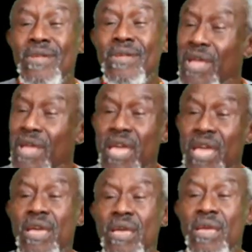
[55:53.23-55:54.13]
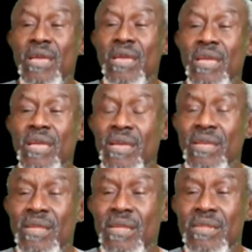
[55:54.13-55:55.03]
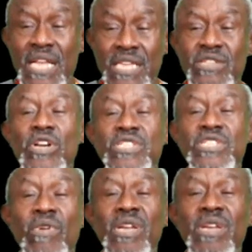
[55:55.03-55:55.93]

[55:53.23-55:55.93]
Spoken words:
Hey, that's logic, right?